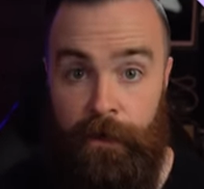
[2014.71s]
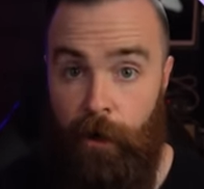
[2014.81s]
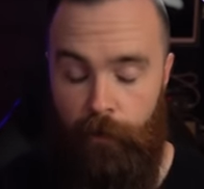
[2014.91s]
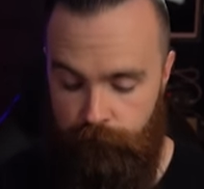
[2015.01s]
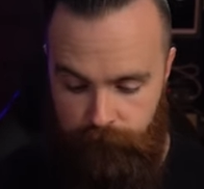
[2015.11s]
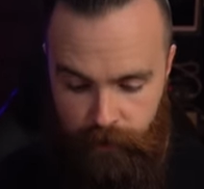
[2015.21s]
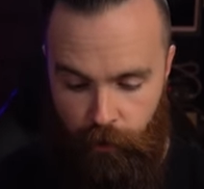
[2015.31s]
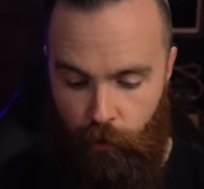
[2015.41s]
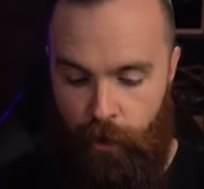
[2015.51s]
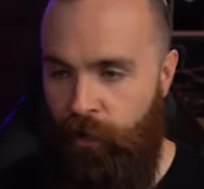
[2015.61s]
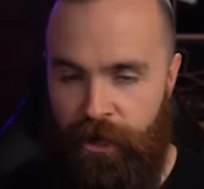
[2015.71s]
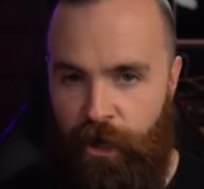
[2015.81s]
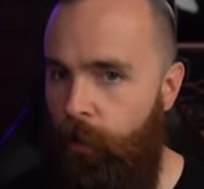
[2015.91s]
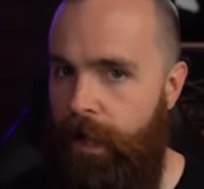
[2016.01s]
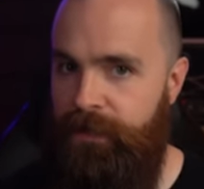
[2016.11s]
No, no, no. We're going
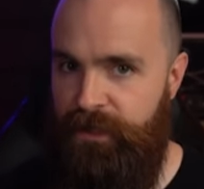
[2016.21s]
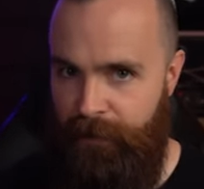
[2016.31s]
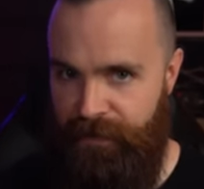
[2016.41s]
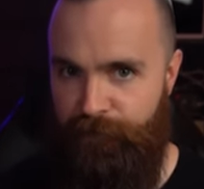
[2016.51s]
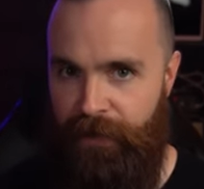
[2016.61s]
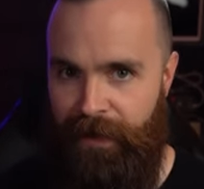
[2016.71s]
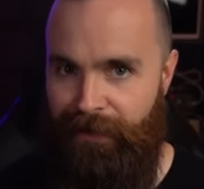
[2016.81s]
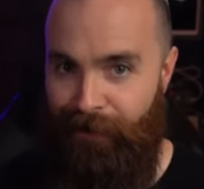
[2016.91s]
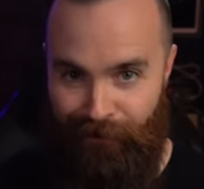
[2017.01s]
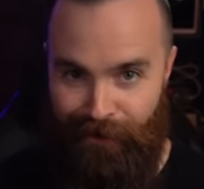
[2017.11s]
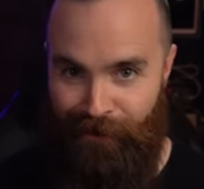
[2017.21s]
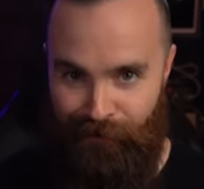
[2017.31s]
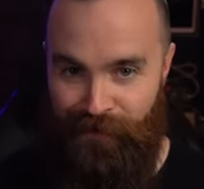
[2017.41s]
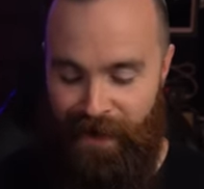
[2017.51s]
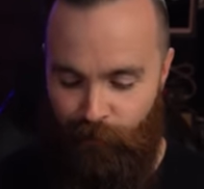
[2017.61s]
to go ahead and specify our
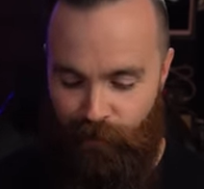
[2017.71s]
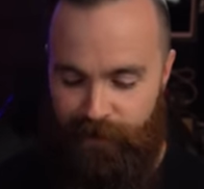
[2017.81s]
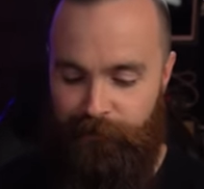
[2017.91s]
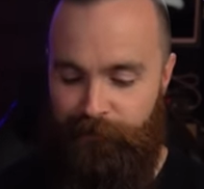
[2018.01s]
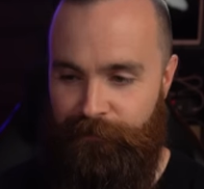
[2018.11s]
other network.